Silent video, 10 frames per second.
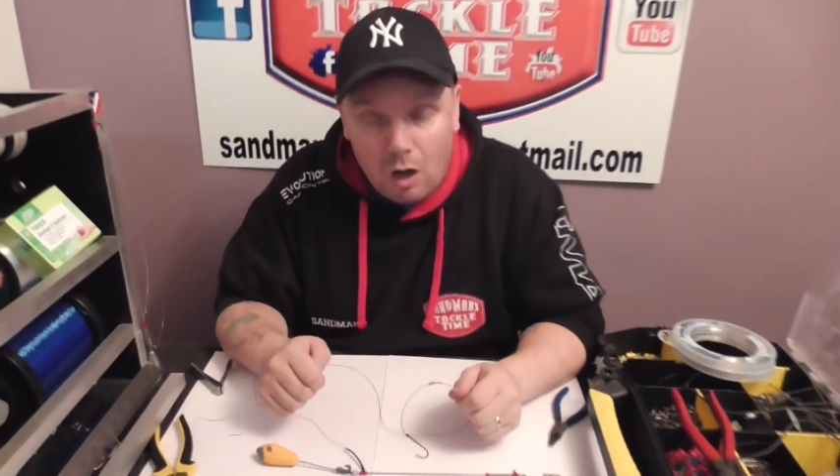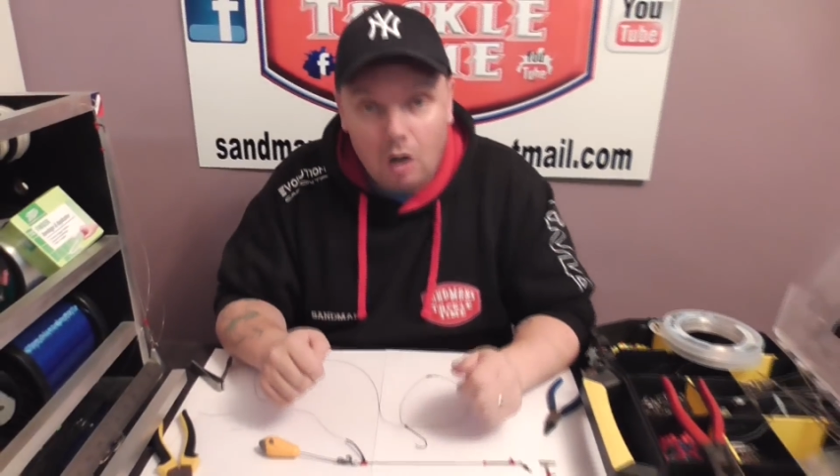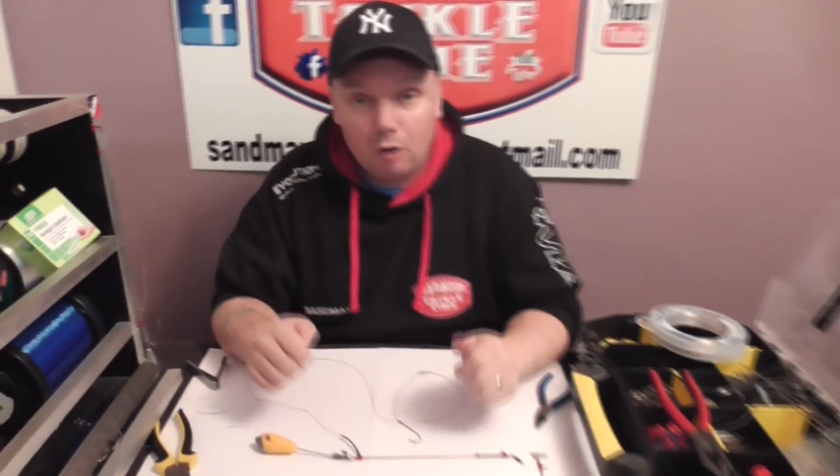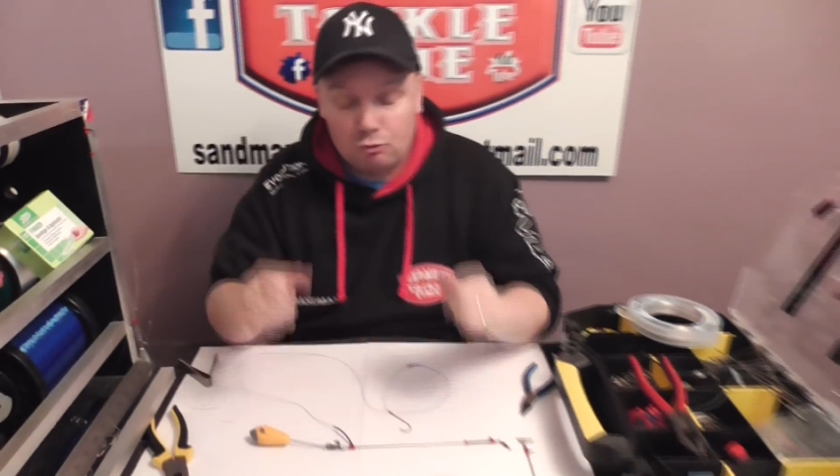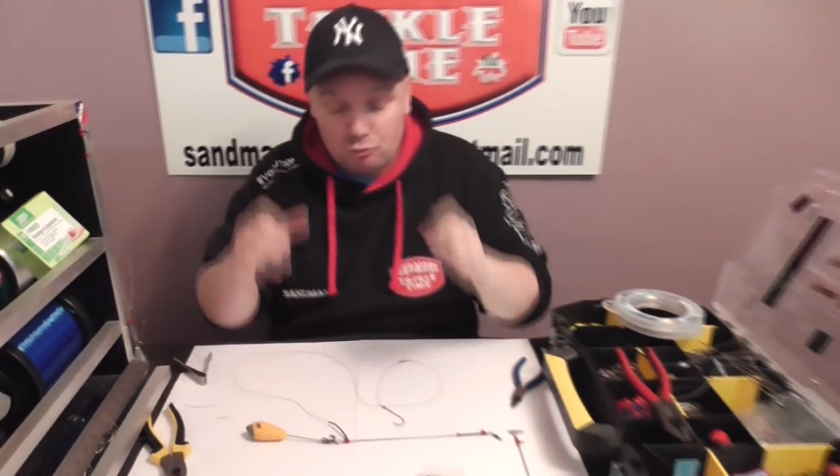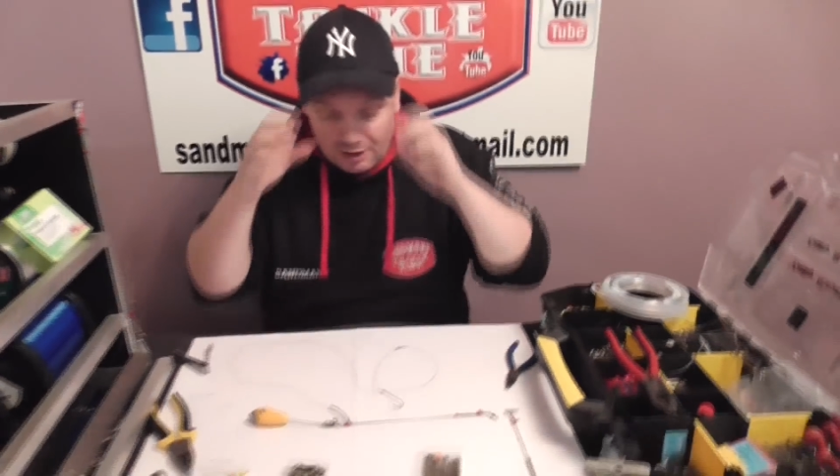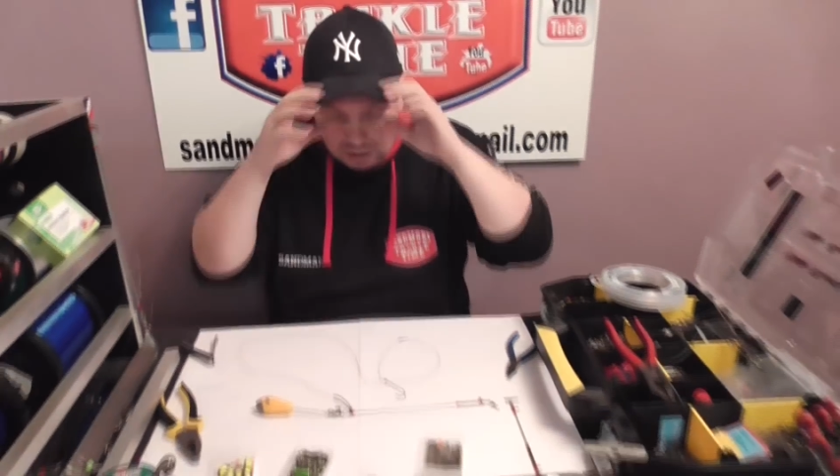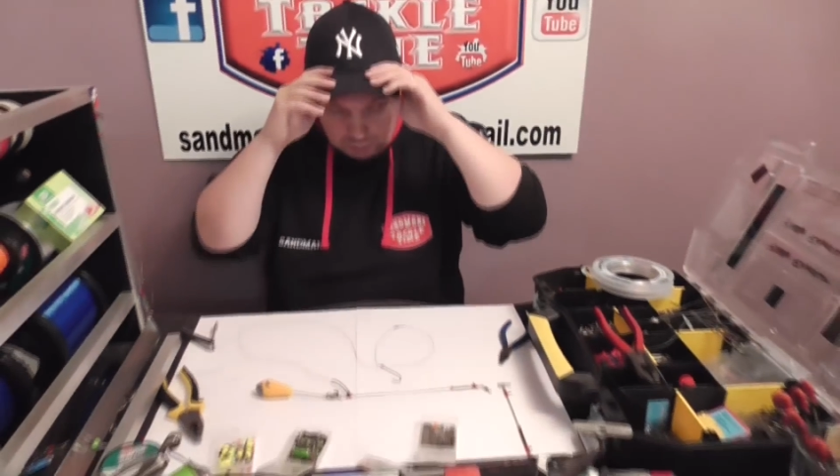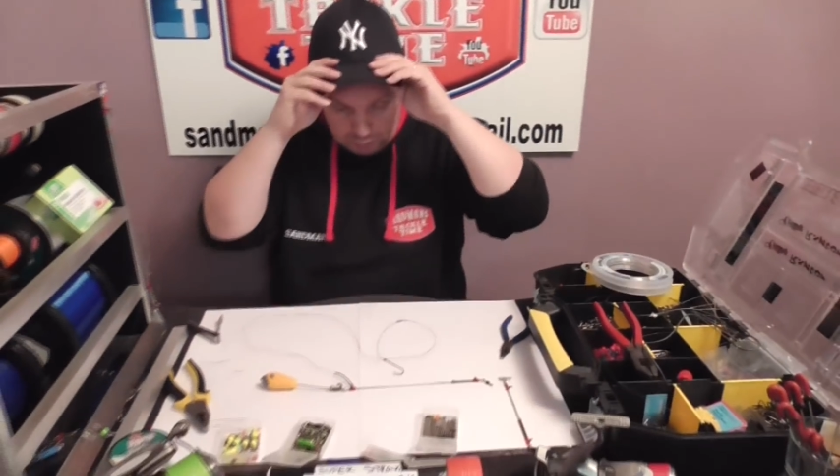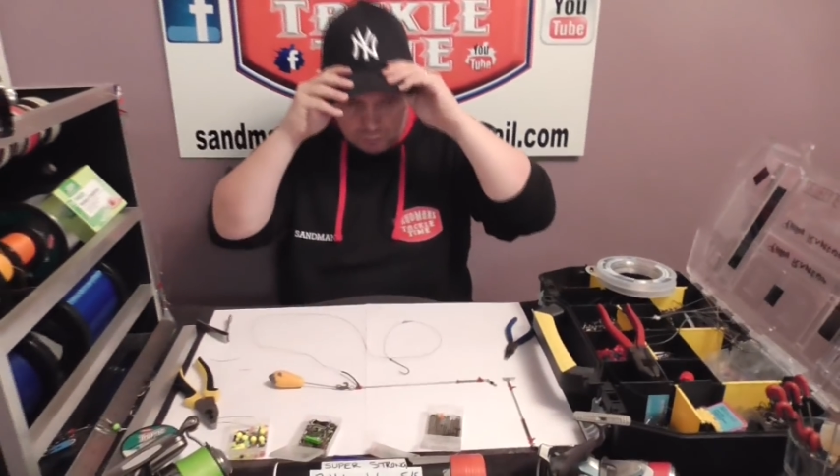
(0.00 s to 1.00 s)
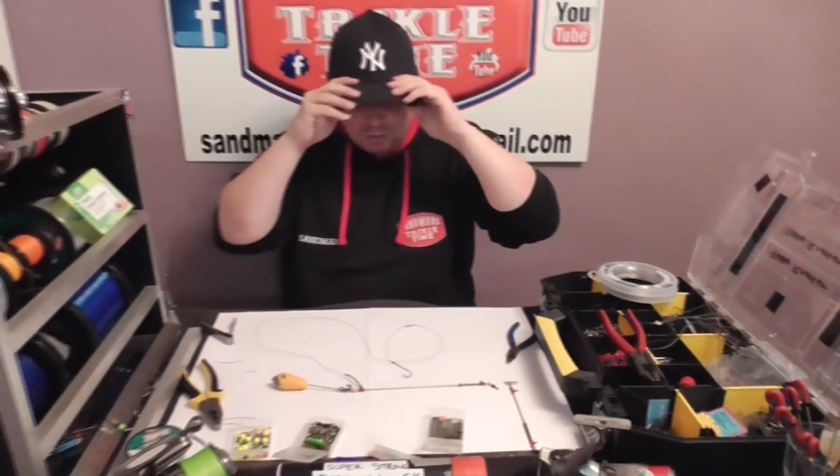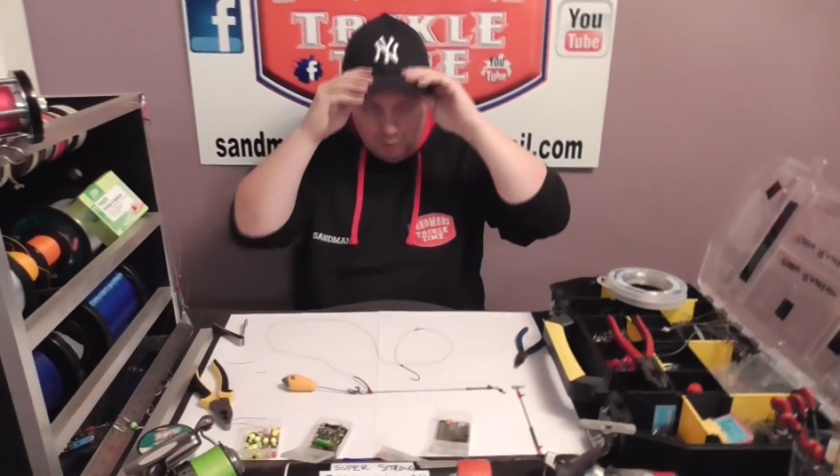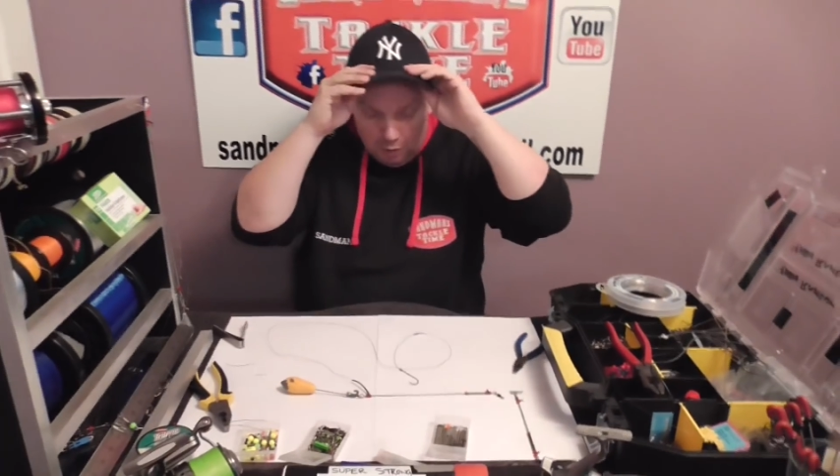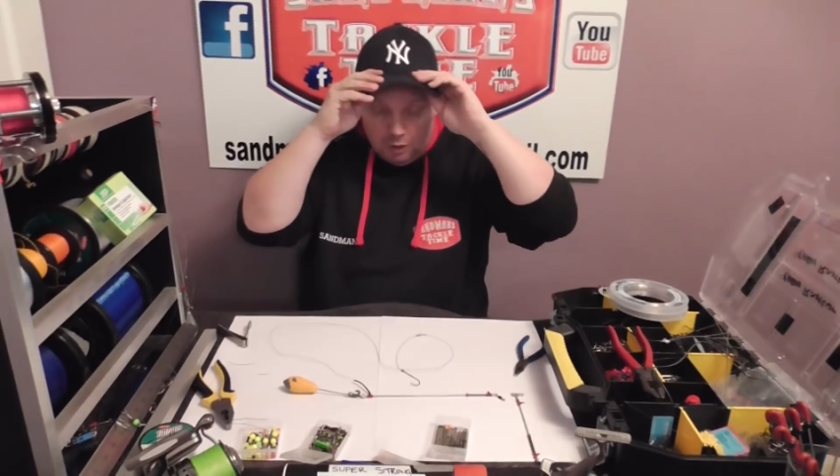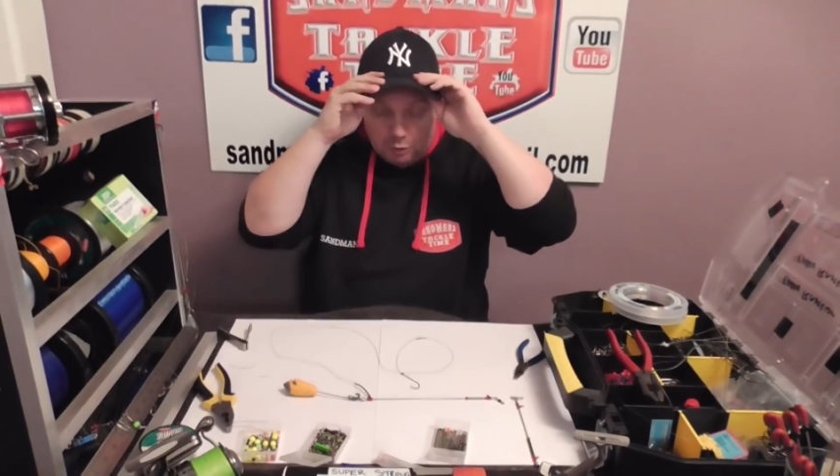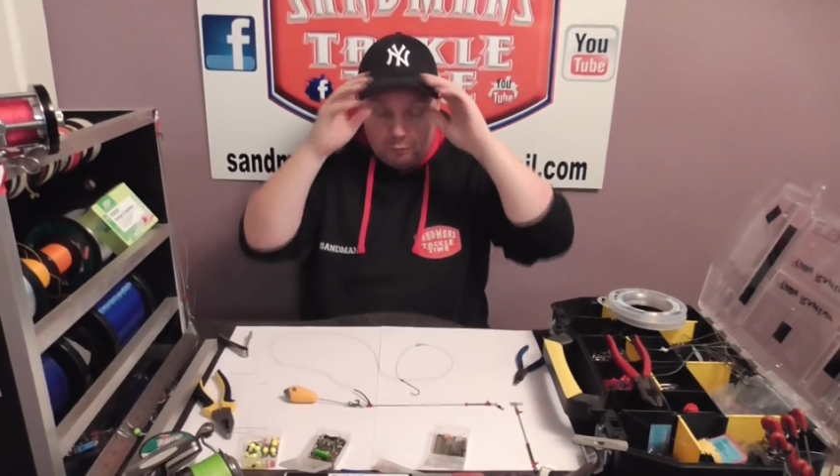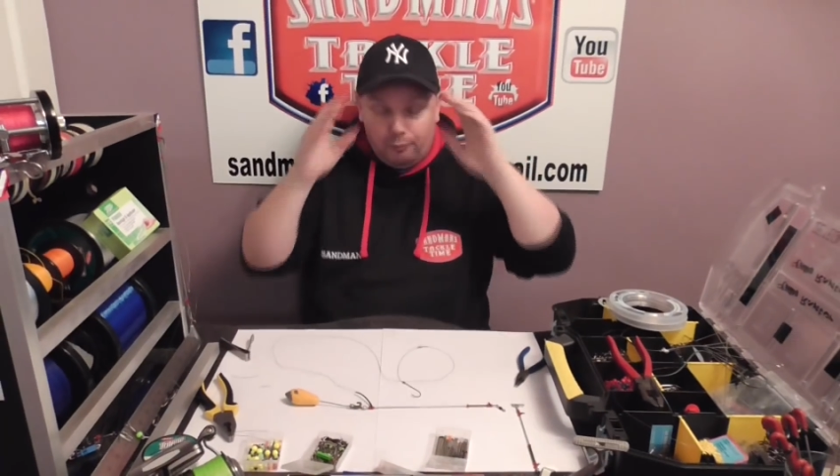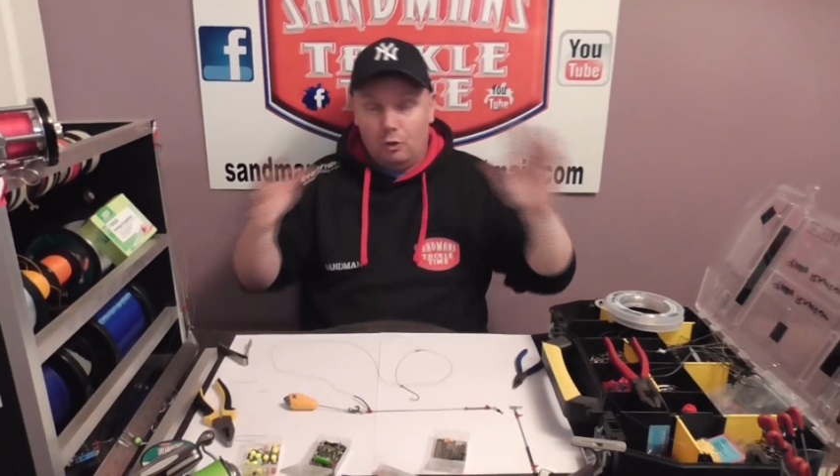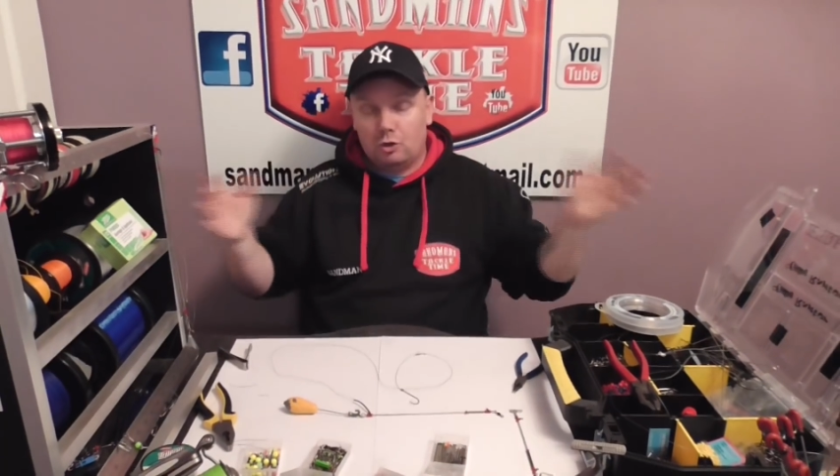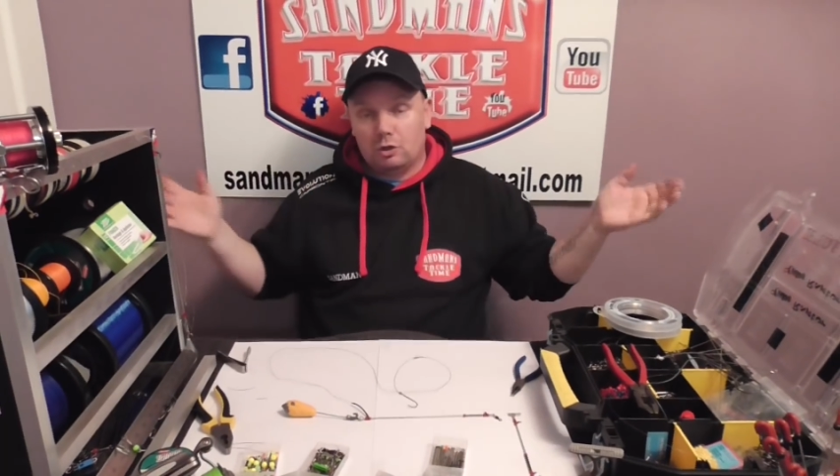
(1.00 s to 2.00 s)
Bar Rig. Now
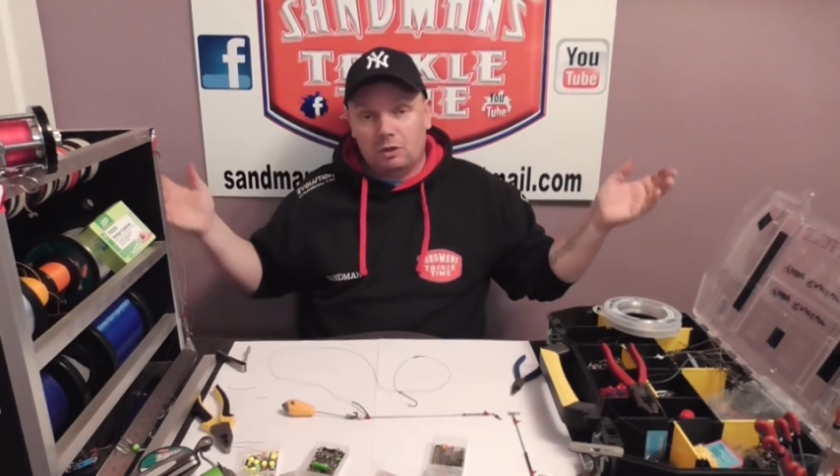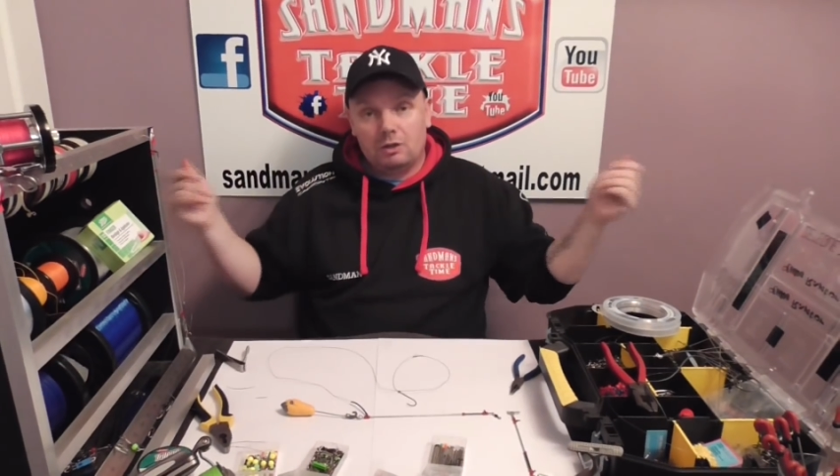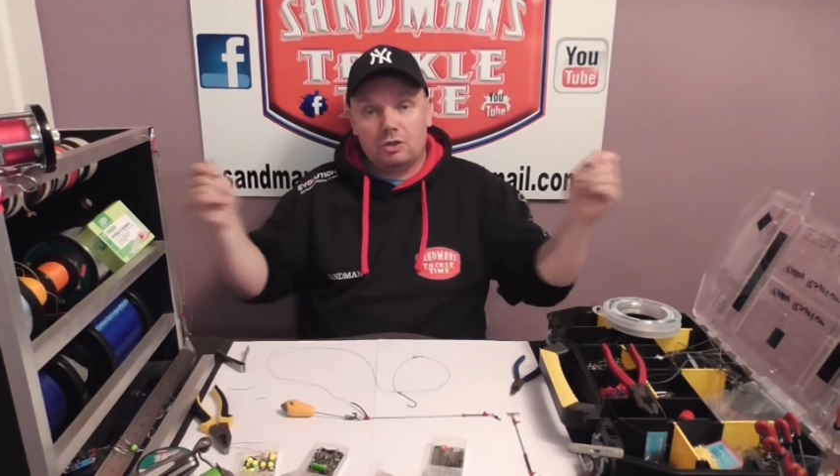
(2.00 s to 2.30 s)
unfortunately